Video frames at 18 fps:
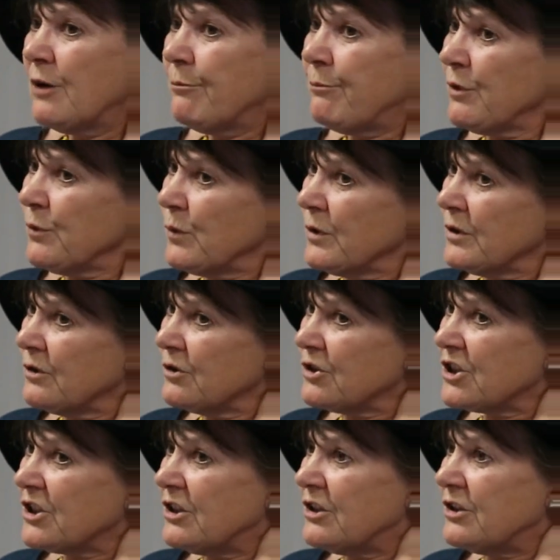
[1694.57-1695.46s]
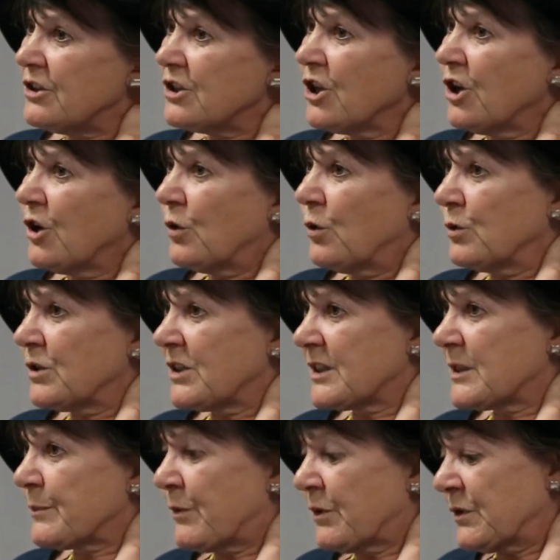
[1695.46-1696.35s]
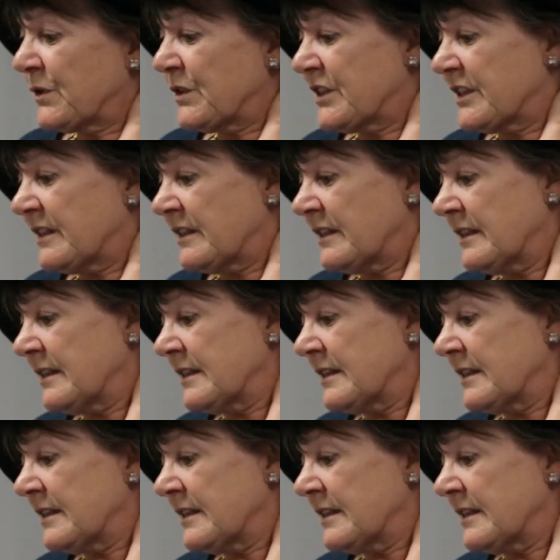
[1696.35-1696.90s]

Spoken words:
bewildered or despondent,